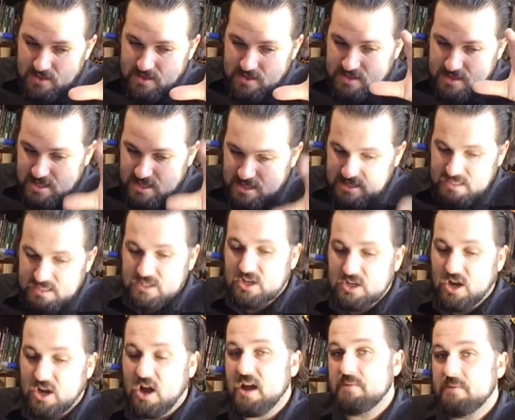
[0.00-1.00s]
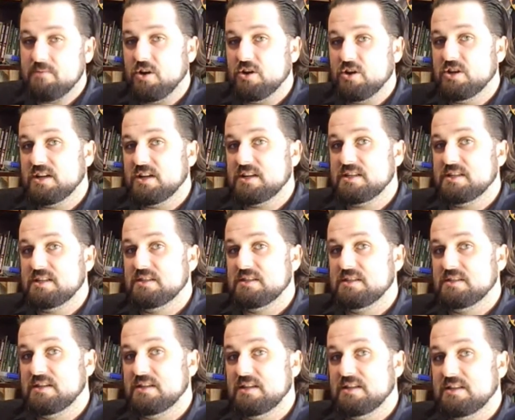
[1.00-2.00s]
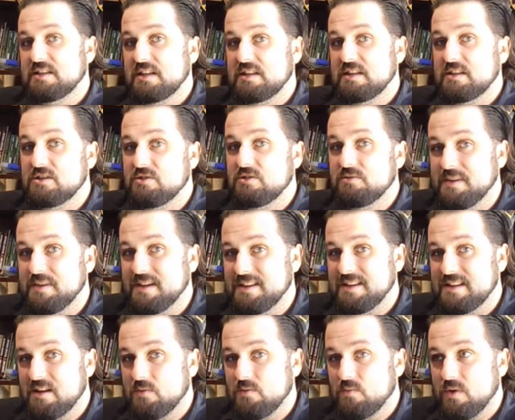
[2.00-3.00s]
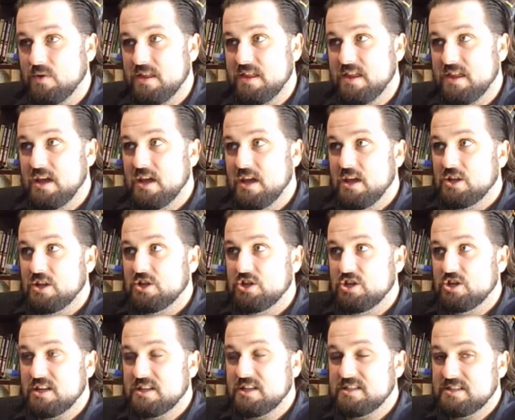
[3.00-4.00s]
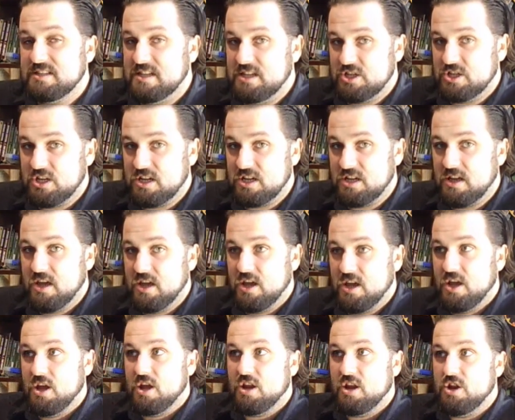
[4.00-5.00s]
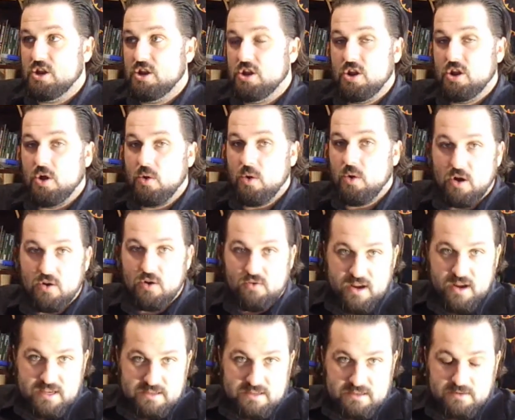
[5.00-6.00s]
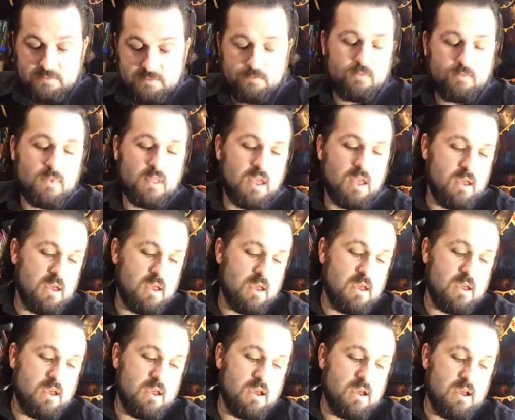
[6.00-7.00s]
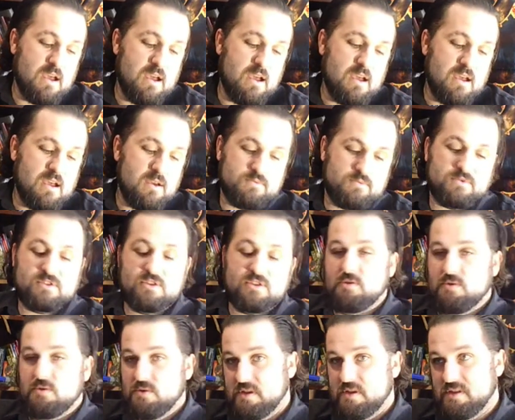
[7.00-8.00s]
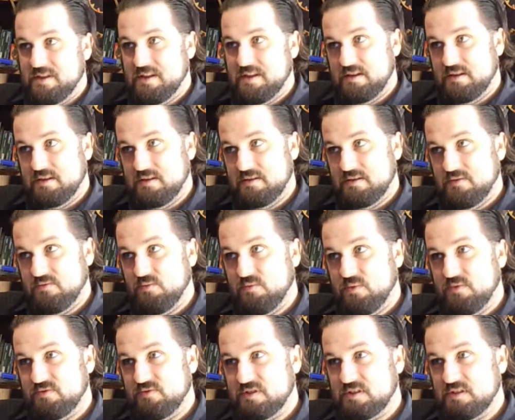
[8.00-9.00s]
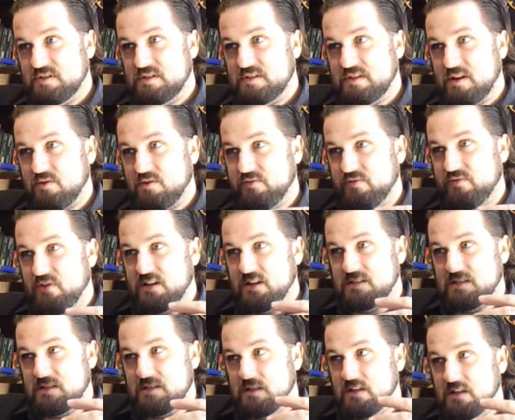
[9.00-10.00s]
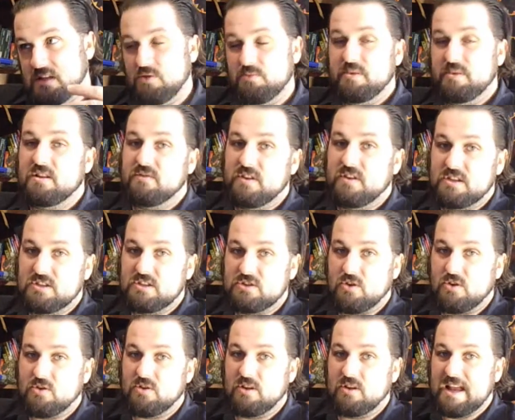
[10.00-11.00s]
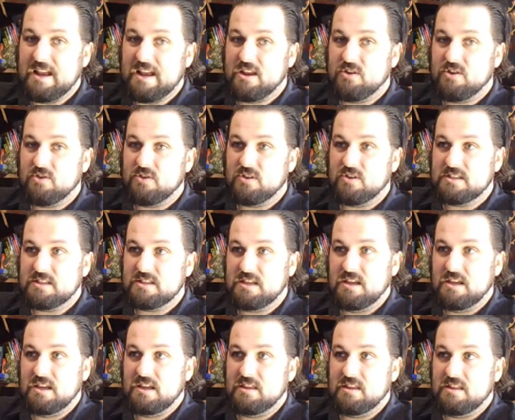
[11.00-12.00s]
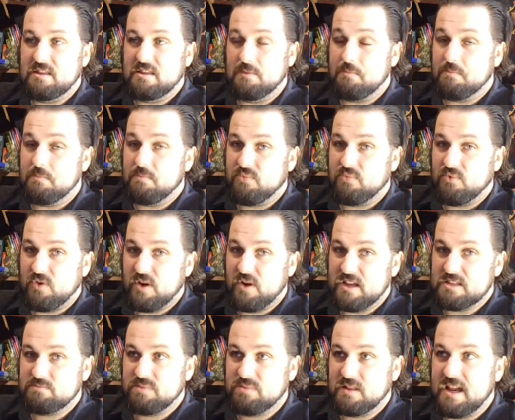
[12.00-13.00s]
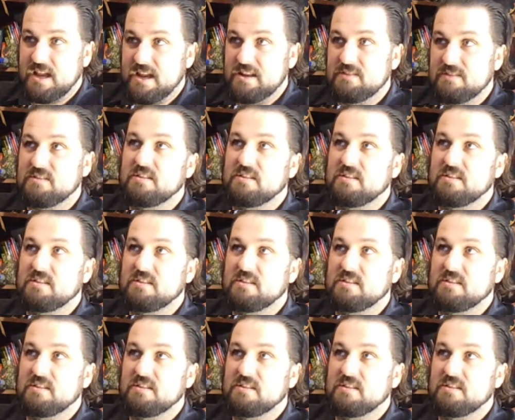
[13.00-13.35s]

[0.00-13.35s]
this entire project is intended to be done with just dishing, no hot raising. So we've sacrificed a little bit of historical accuracy in the breastplate